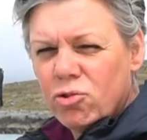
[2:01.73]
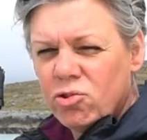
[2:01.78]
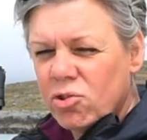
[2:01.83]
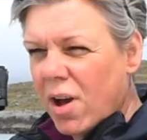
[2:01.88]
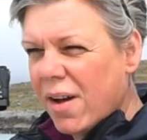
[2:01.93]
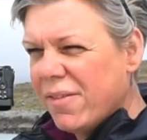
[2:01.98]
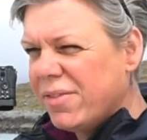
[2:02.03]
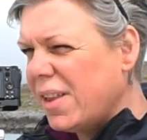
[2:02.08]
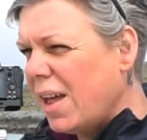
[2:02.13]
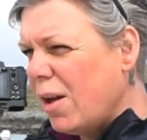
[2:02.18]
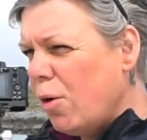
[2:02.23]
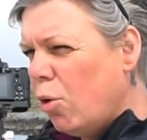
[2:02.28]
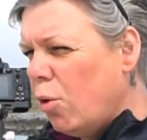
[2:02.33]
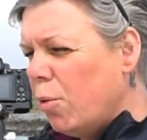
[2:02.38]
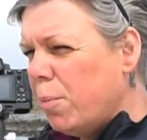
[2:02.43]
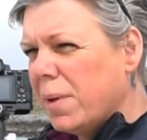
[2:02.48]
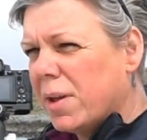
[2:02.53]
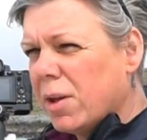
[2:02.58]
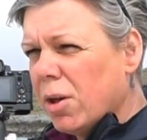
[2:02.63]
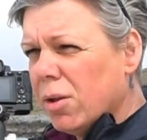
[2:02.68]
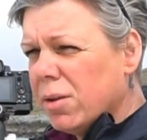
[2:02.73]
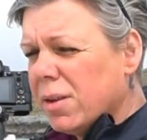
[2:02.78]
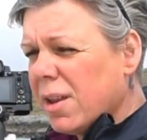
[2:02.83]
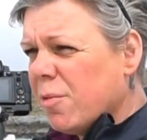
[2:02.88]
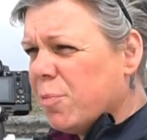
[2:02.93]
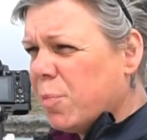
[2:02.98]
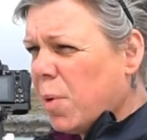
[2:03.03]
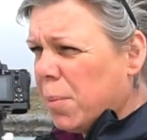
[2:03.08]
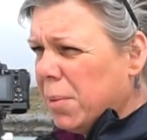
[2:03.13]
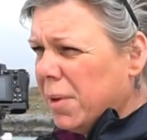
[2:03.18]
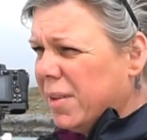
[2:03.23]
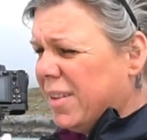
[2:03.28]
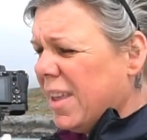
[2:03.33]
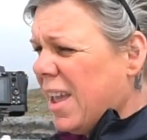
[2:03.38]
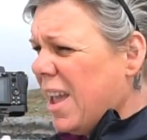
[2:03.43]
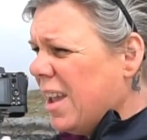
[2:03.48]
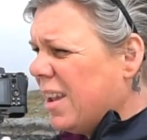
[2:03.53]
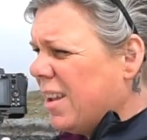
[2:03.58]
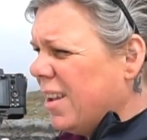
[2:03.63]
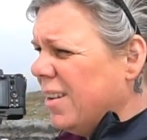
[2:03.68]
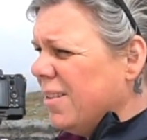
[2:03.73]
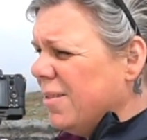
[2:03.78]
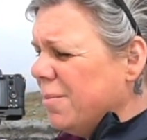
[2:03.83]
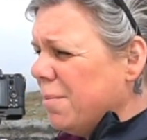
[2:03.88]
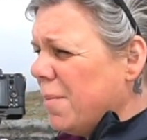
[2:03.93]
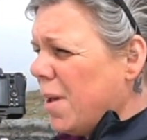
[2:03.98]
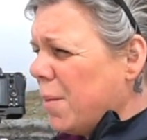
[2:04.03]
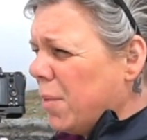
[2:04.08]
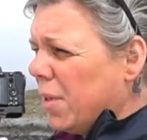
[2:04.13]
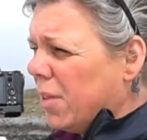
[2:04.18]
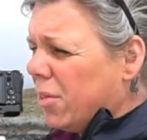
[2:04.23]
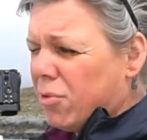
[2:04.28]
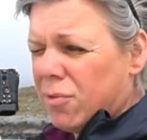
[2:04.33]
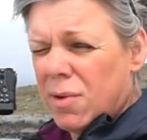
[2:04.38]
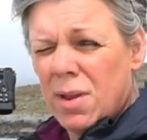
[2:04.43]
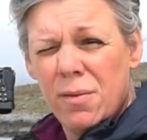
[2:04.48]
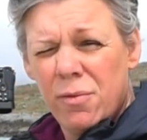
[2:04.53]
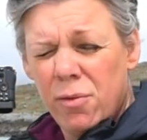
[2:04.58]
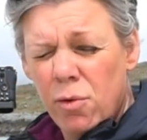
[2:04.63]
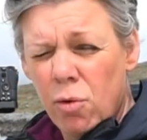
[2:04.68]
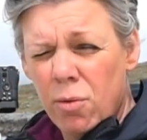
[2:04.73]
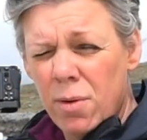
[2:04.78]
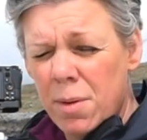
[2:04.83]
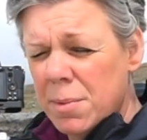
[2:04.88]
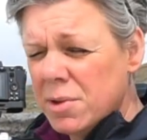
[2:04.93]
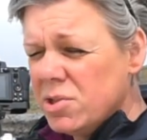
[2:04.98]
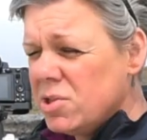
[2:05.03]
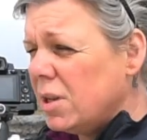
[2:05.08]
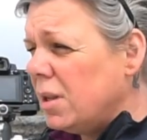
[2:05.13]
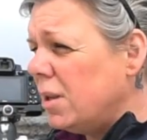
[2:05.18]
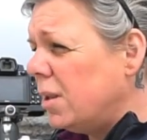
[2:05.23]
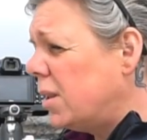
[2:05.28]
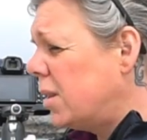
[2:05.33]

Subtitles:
shot I've set up, because I've probably taken maybe 3 or 4 images